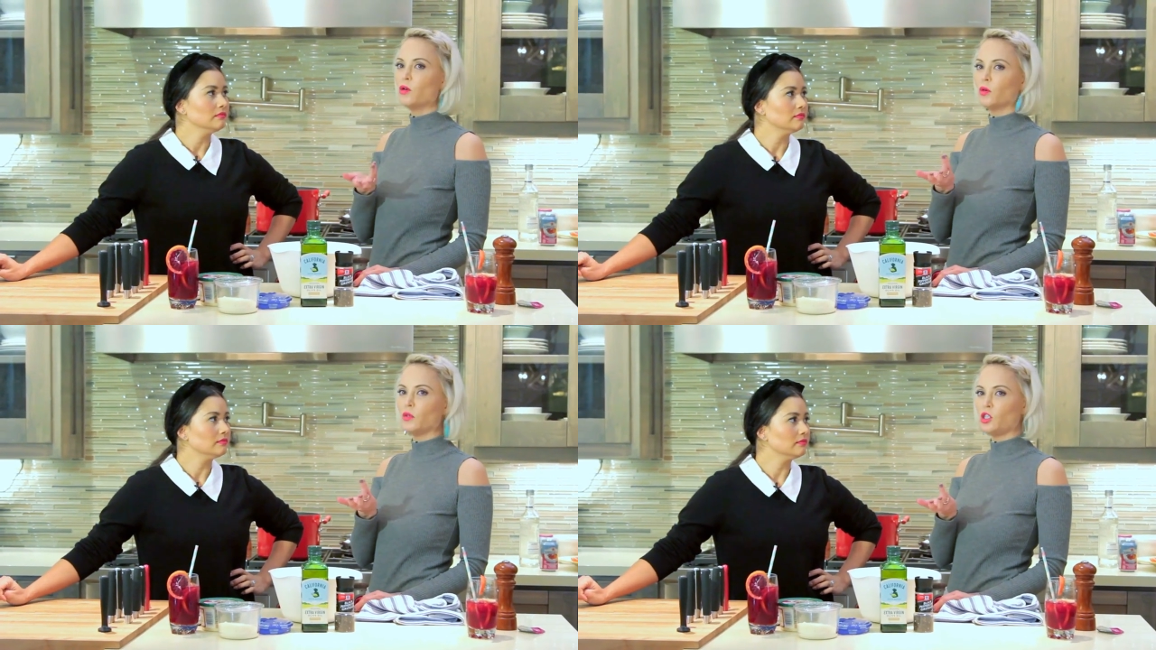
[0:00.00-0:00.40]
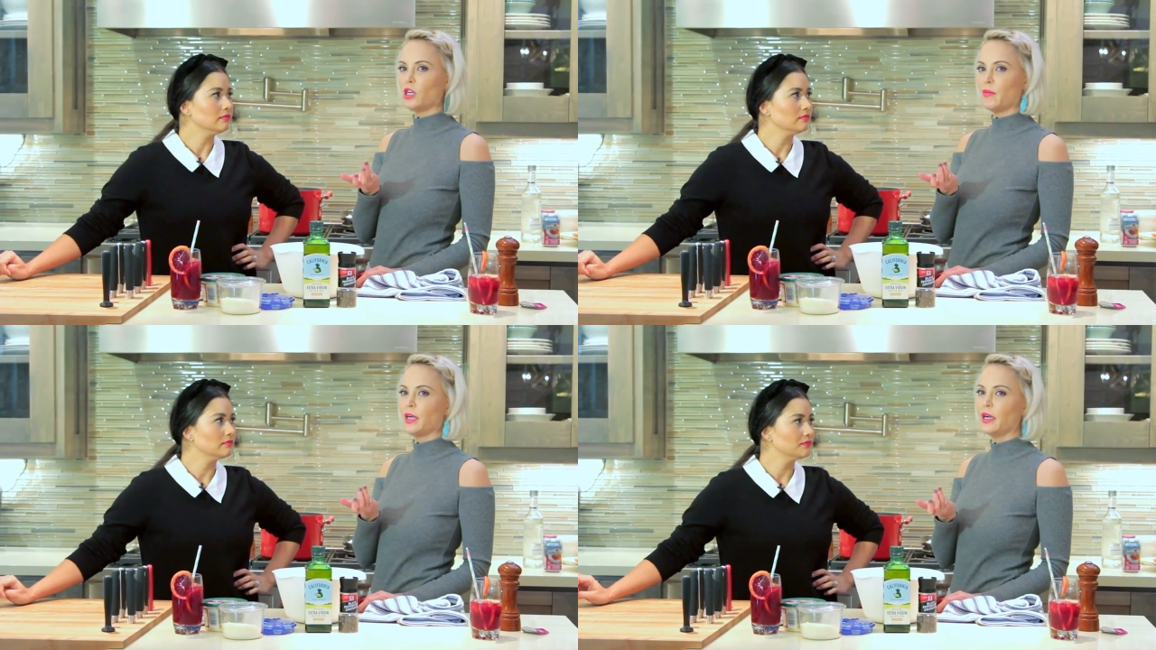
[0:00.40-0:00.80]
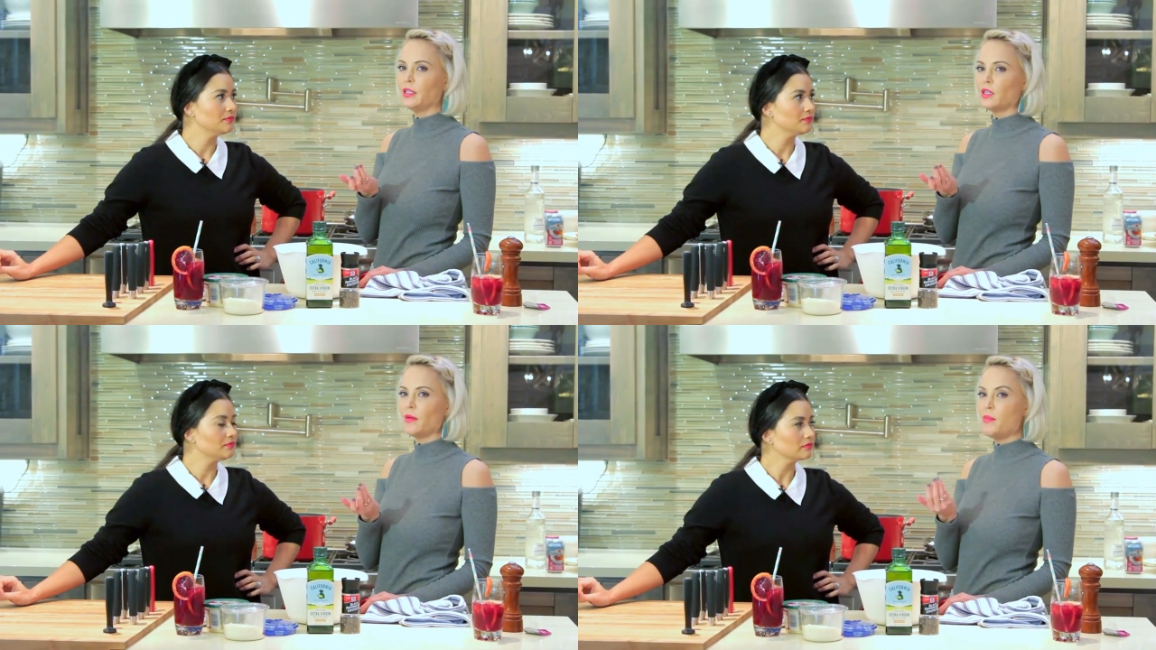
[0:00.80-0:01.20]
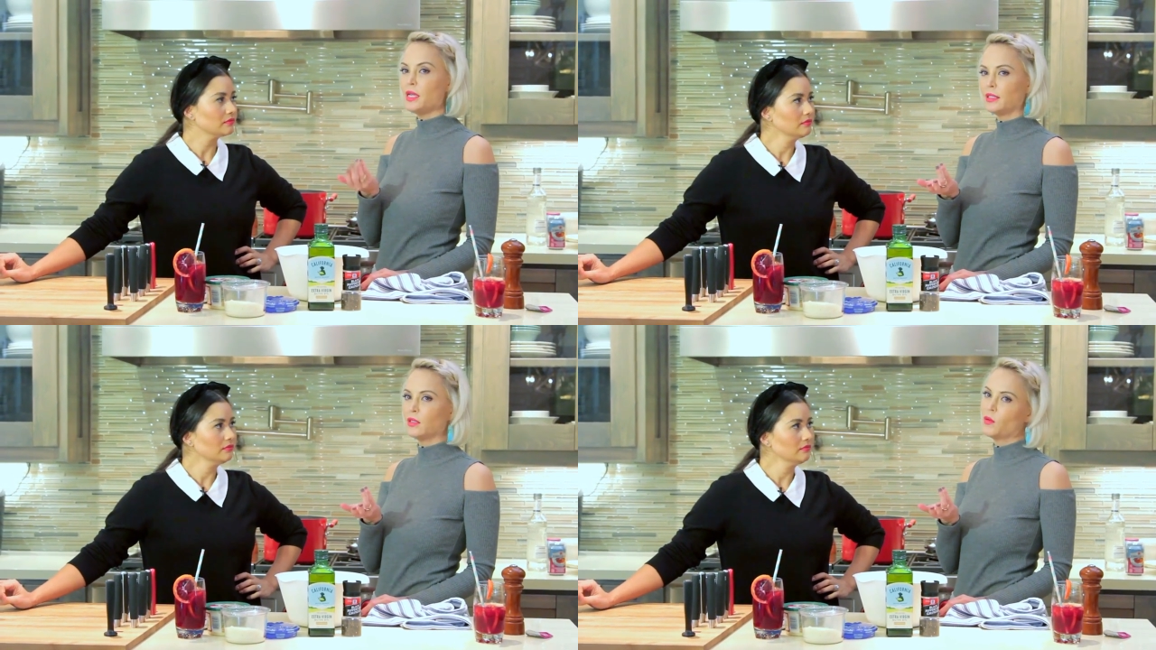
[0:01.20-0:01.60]
Speaker 1: know her when she got married, so I
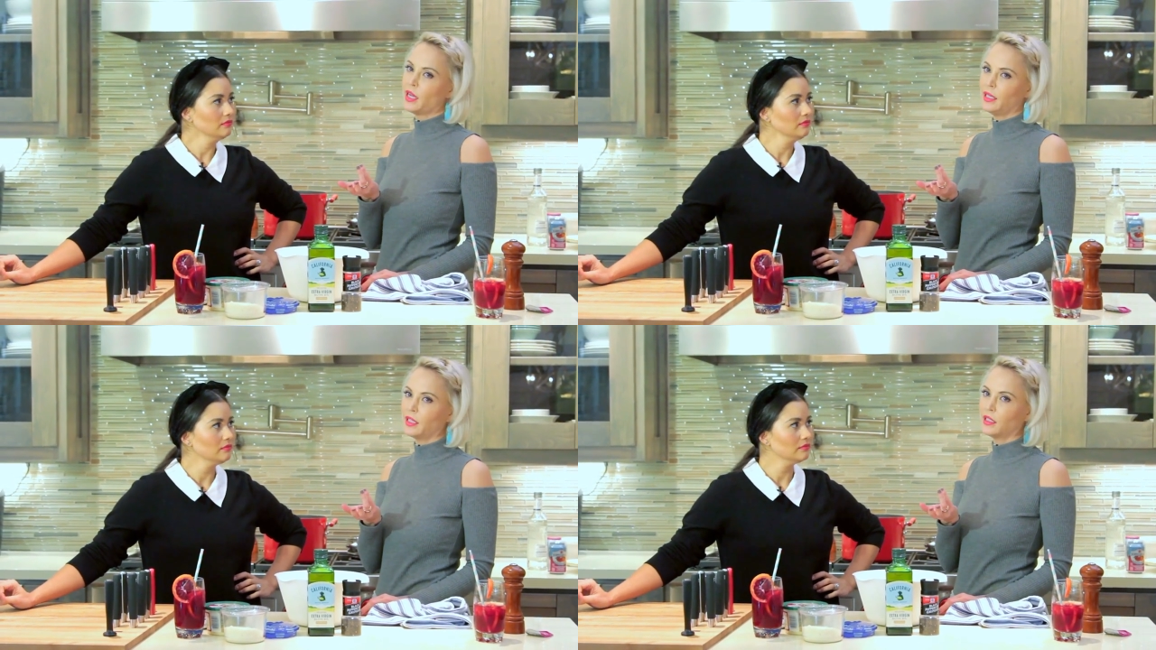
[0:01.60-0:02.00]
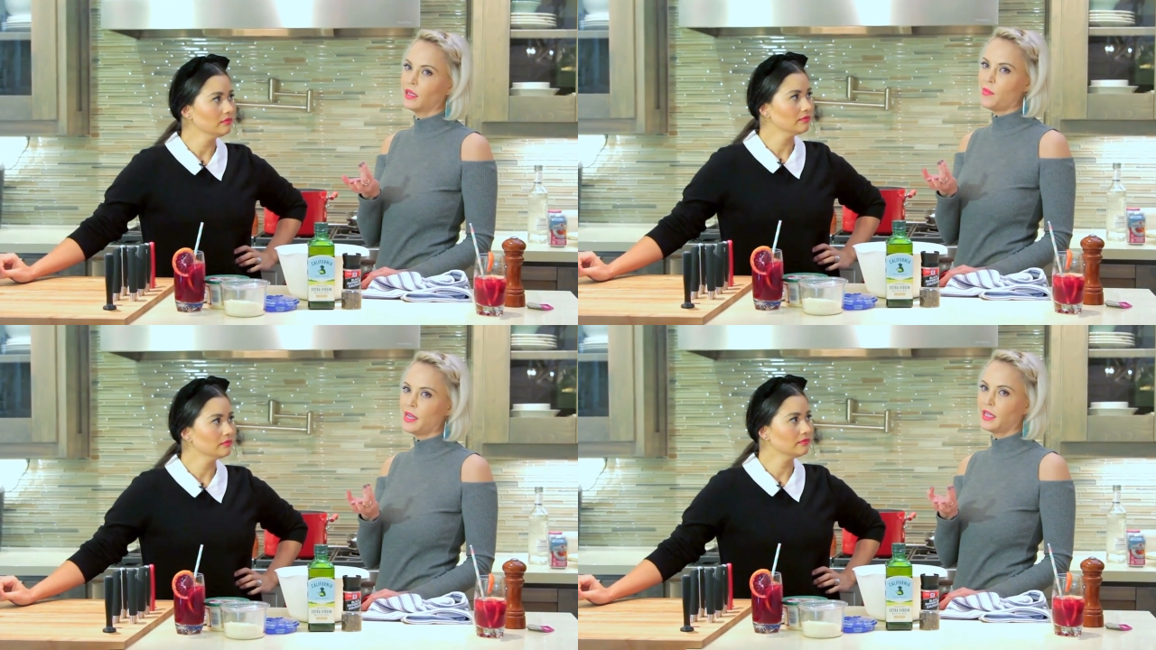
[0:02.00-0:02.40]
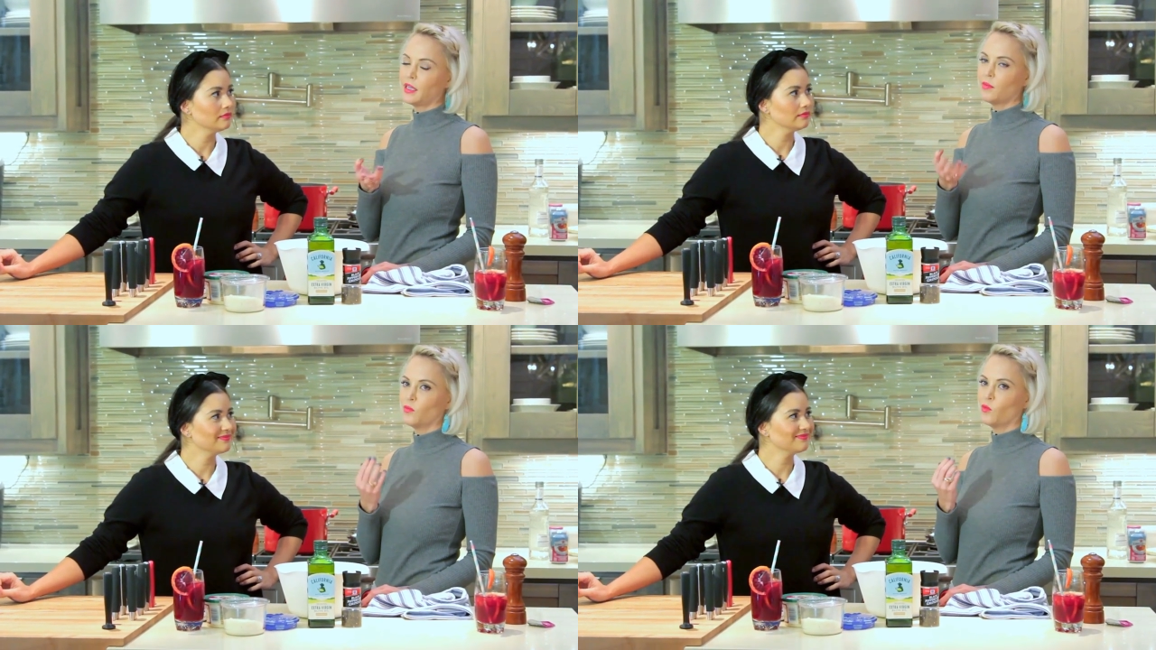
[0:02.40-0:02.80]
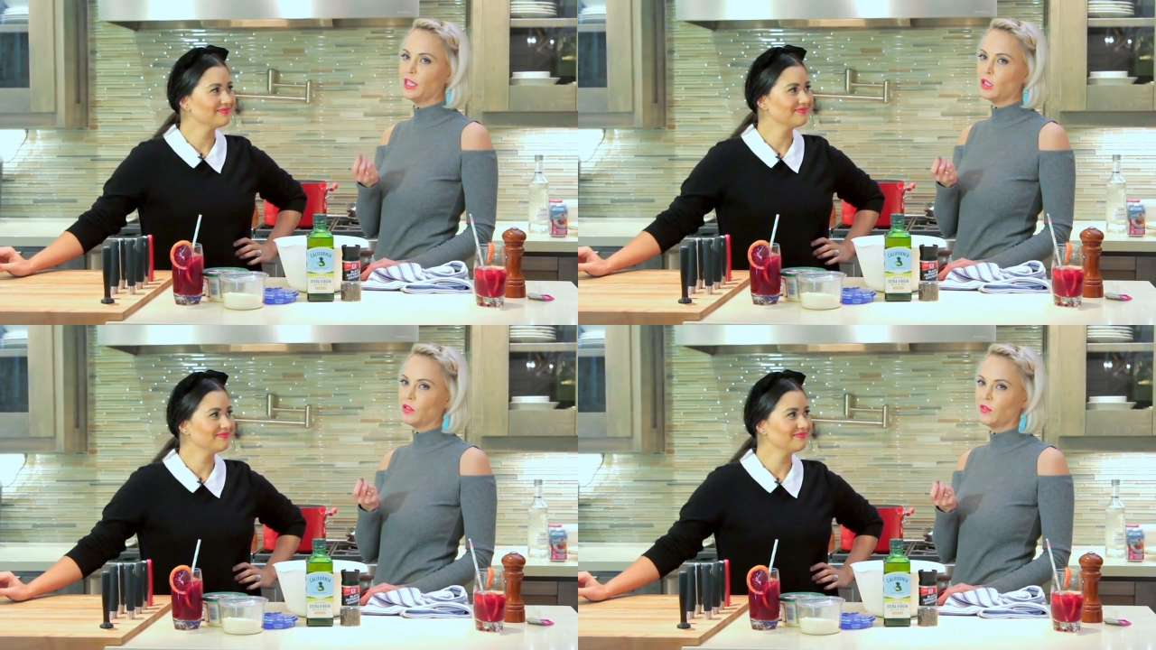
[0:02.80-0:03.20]
missed the wedding. I'm making them
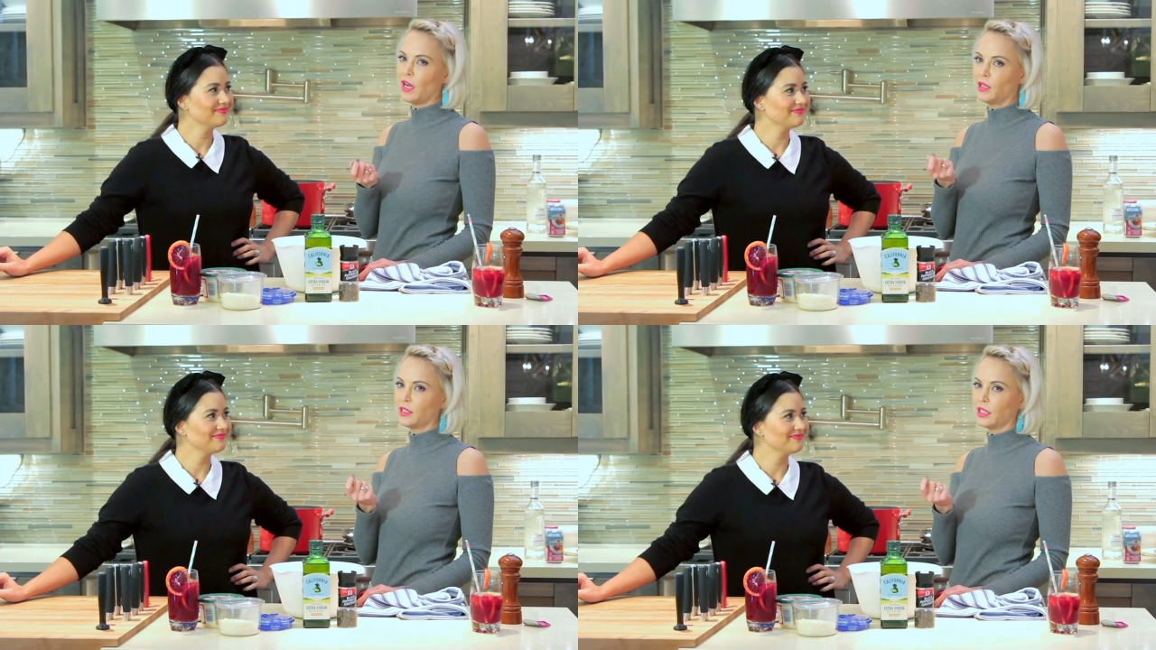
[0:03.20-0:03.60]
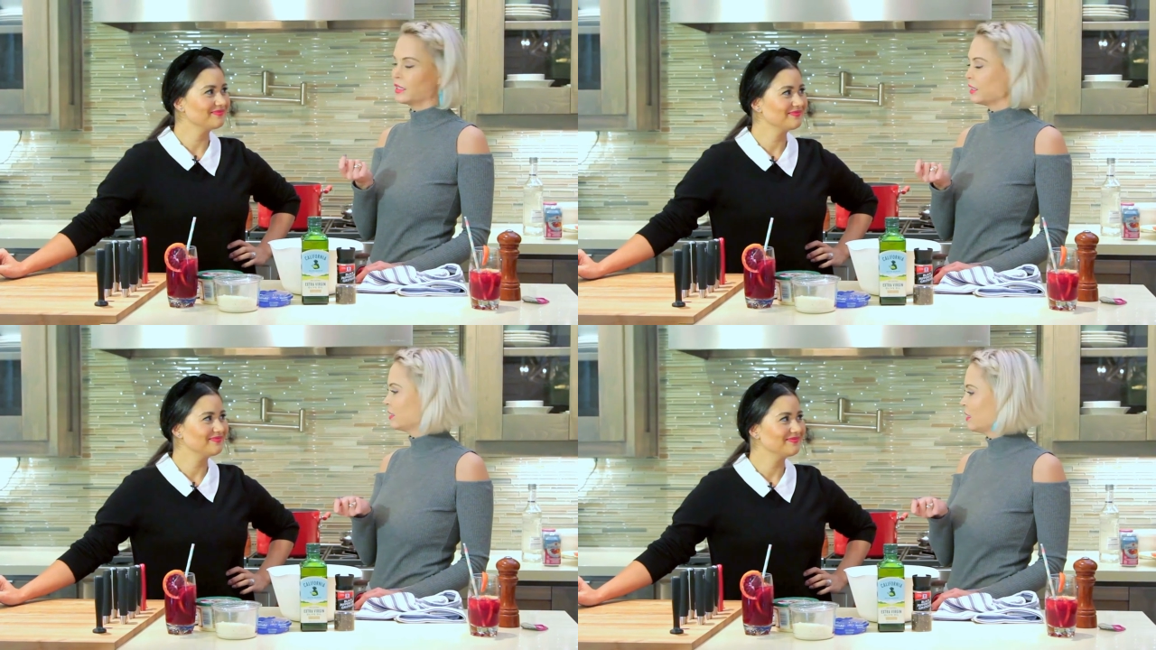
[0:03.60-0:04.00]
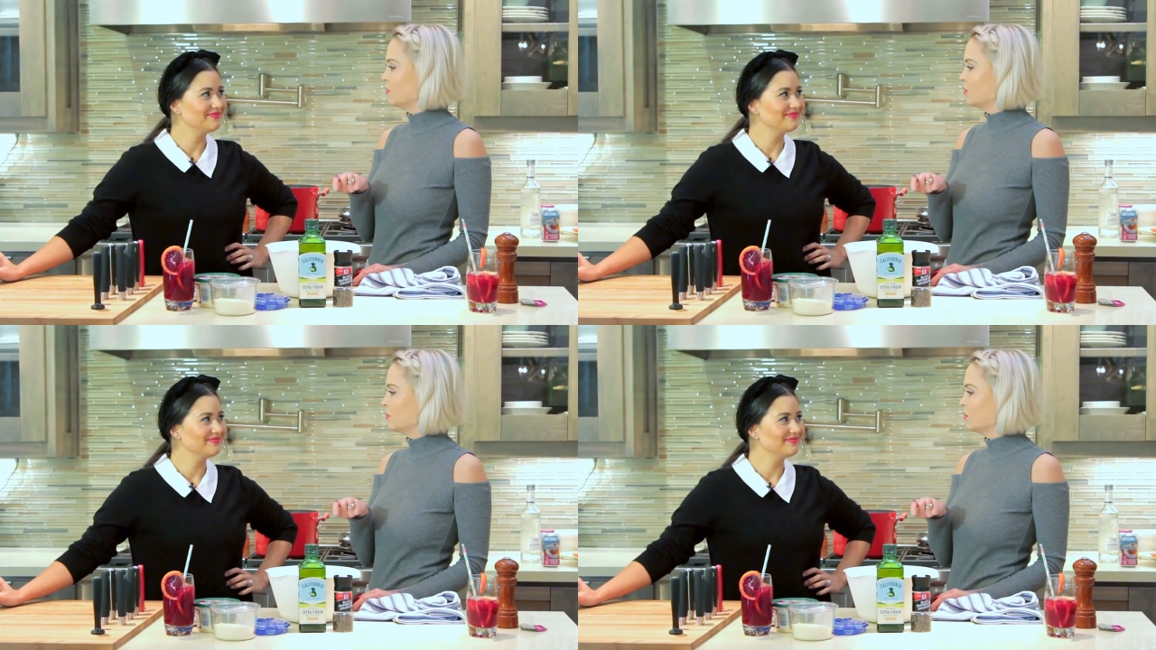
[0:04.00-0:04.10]
renew the vows like next